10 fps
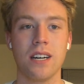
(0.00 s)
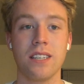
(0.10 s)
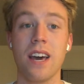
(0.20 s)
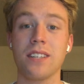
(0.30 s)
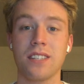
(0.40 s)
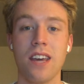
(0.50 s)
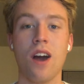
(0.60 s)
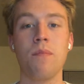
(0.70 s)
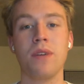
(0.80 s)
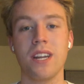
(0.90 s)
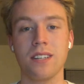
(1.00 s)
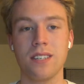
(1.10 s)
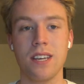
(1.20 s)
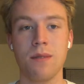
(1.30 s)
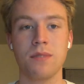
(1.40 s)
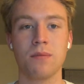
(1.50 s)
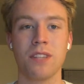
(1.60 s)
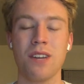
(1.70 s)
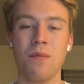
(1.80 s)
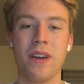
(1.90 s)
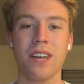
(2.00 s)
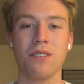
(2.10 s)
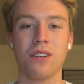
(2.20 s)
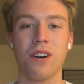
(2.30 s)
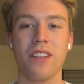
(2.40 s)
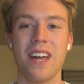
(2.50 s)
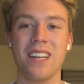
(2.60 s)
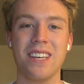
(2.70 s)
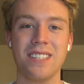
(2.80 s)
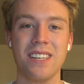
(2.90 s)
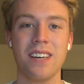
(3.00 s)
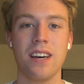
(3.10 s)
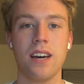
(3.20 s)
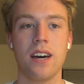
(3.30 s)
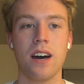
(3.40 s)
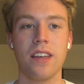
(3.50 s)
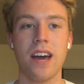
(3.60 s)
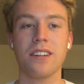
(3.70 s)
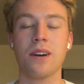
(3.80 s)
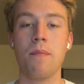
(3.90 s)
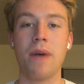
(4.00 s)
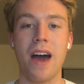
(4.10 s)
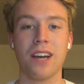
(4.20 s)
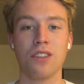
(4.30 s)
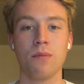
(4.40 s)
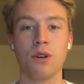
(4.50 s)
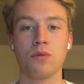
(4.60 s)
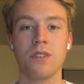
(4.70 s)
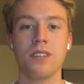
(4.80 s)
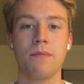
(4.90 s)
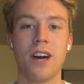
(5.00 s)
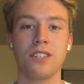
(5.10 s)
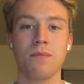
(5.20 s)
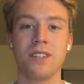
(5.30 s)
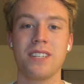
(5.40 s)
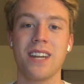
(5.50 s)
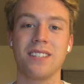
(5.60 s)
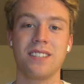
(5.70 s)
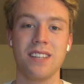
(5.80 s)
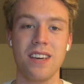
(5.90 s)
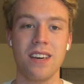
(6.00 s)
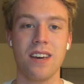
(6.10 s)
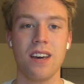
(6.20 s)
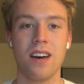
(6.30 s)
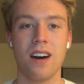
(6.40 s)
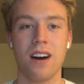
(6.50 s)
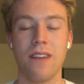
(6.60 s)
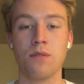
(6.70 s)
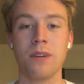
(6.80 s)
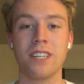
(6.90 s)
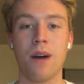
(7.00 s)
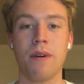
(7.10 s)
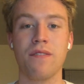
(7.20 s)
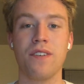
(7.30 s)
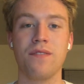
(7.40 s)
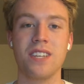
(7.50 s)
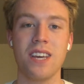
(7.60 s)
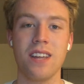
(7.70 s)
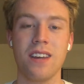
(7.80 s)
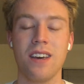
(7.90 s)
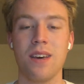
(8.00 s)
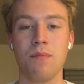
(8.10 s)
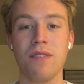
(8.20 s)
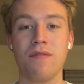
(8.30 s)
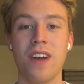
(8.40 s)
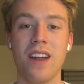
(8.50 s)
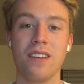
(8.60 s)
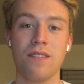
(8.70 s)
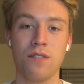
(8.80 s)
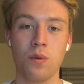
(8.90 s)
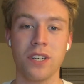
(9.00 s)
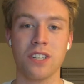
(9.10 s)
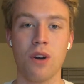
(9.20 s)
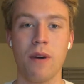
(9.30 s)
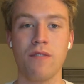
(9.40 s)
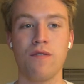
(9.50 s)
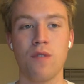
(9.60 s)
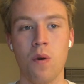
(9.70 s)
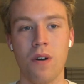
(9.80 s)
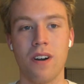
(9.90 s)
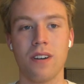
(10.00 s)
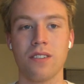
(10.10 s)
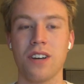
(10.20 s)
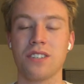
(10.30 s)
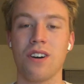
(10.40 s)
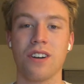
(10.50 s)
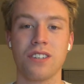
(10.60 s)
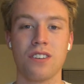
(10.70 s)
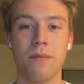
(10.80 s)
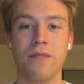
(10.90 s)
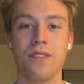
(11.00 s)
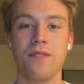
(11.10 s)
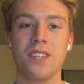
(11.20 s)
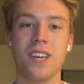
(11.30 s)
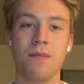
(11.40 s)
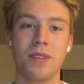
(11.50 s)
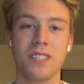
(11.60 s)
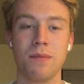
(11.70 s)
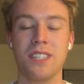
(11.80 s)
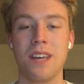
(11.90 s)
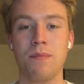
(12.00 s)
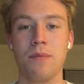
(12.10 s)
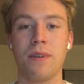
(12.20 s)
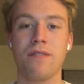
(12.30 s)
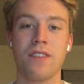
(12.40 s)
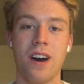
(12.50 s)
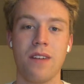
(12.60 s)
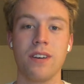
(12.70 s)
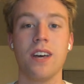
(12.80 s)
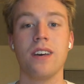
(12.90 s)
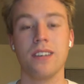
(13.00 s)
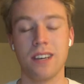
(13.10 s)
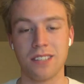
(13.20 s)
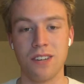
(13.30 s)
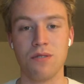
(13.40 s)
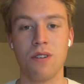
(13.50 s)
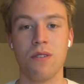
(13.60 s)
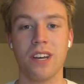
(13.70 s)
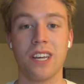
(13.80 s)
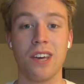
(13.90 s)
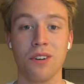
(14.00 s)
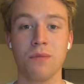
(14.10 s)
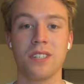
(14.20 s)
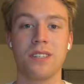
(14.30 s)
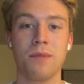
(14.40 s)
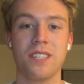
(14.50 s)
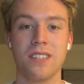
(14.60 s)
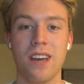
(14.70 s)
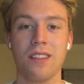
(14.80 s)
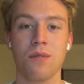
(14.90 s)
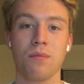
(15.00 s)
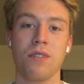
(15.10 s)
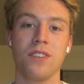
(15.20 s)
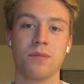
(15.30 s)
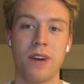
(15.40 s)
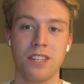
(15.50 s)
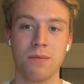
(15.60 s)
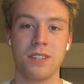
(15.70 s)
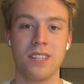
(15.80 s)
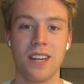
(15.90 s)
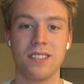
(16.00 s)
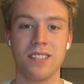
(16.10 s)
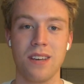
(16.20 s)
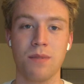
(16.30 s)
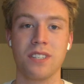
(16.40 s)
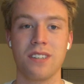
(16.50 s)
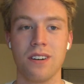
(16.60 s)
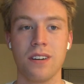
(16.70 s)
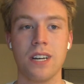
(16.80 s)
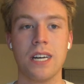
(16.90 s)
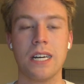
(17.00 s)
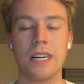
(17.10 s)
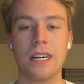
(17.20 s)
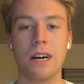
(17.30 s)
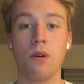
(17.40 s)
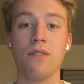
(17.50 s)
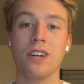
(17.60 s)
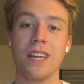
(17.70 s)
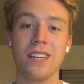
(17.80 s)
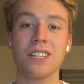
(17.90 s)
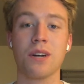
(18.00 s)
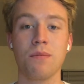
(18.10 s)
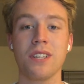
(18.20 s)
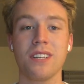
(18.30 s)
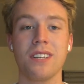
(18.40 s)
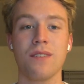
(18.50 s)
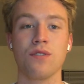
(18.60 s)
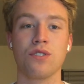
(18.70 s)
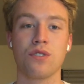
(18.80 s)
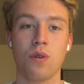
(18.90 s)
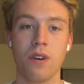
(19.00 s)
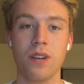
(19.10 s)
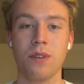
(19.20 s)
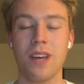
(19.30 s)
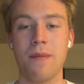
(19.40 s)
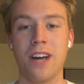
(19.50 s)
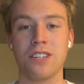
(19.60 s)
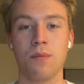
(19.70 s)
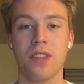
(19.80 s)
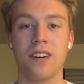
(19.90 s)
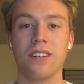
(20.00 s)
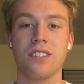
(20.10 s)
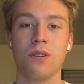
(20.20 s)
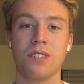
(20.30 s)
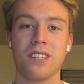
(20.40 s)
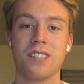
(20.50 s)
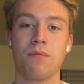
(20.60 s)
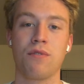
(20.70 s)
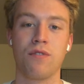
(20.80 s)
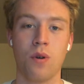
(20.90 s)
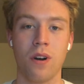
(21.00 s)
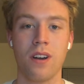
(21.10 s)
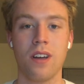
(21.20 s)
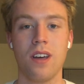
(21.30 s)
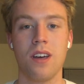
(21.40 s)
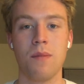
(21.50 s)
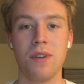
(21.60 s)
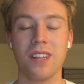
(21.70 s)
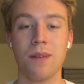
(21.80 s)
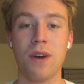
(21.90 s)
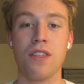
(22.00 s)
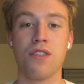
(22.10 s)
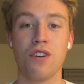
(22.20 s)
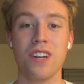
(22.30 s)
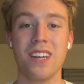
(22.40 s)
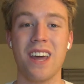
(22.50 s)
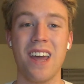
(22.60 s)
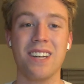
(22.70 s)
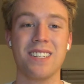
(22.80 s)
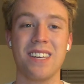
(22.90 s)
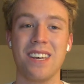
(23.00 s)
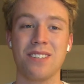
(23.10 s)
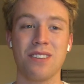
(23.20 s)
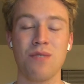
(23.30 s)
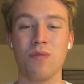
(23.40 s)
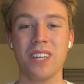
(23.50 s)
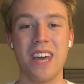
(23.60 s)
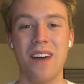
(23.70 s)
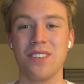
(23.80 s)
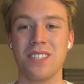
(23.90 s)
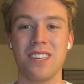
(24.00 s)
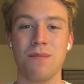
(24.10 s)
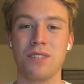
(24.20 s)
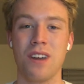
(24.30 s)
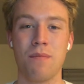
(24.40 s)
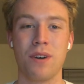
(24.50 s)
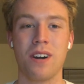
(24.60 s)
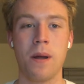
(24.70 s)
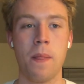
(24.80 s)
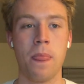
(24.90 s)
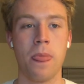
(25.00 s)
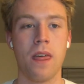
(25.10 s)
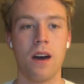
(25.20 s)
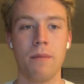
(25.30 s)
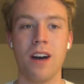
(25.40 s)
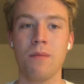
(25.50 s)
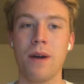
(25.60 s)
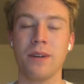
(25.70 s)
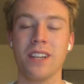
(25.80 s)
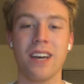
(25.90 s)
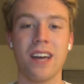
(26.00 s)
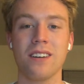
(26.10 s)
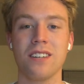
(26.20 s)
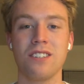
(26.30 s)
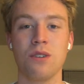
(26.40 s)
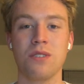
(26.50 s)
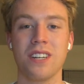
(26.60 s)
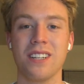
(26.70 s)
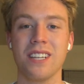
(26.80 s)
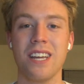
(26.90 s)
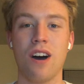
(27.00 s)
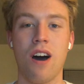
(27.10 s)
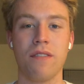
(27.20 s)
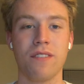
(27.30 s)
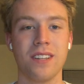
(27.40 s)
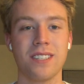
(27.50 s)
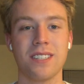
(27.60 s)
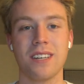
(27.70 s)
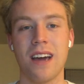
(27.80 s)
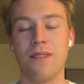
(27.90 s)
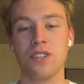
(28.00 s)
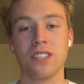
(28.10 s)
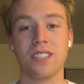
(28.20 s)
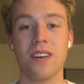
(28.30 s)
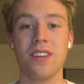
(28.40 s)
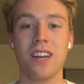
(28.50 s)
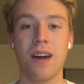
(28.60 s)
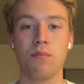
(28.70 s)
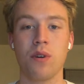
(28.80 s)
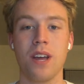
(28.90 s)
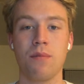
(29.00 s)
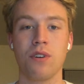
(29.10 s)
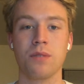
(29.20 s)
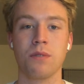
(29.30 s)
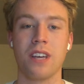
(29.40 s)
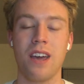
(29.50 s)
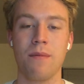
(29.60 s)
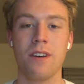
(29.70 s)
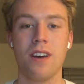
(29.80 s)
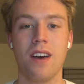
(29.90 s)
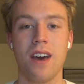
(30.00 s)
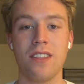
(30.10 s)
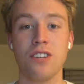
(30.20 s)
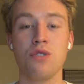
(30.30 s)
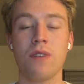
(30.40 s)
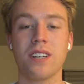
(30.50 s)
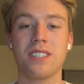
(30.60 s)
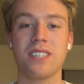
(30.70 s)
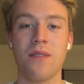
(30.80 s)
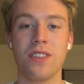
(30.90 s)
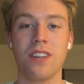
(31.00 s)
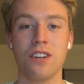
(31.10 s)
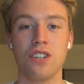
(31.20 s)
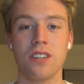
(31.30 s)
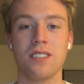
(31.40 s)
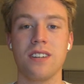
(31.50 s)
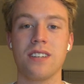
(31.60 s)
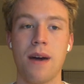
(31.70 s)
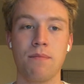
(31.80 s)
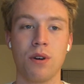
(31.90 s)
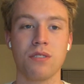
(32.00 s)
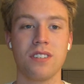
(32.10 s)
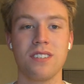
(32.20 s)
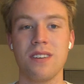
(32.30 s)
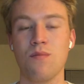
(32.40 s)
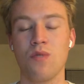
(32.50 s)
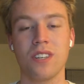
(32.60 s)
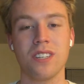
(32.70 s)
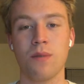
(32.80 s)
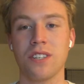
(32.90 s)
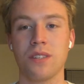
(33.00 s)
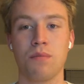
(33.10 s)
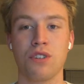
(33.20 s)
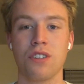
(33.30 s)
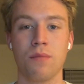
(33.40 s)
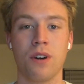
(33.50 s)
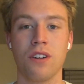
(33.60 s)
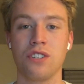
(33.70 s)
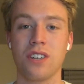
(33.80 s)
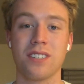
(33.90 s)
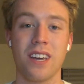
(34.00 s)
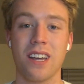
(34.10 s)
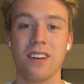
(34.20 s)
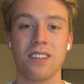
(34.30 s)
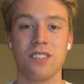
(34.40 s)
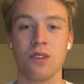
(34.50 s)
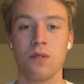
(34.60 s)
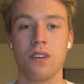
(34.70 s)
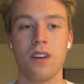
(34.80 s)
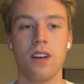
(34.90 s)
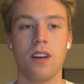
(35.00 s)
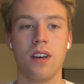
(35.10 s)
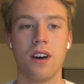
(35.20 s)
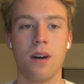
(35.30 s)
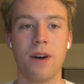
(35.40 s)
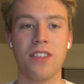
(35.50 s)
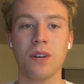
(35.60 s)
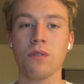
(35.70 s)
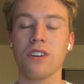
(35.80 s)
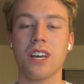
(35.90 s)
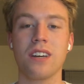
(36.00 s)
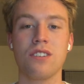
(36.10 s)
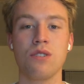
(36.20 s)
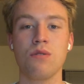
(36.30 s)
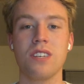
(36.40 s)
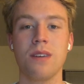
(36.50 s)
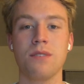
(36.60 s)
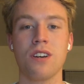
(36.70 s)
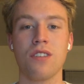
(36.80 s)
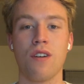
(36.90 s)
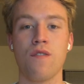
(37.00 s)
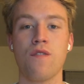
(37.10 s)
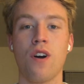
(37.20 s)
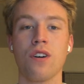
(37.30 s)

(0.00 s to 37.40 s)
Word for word: Yes, they are beating teams, but they don't make it look all that easy. They had to come back in their most recent matchup to Tennessee after being down by 15, beat Vandy a few weeks ago by 4, lost to Arkansas by 15, Mississippi State beat by 5. Yes, I do know they killed Mississippi State in their previous matchup to Tennessee, but still. However, it is a completely different story when they match up with LSU, as I said before, beating them by 30 and 18, so they really have this team's number. Alabama, like LSU, is an elite offense, averaging 79.8 points per game, and they do rank 7th in adjusted tempo, so this team really wants to push the ball just like LSU. I think we're looking at two teams here that are far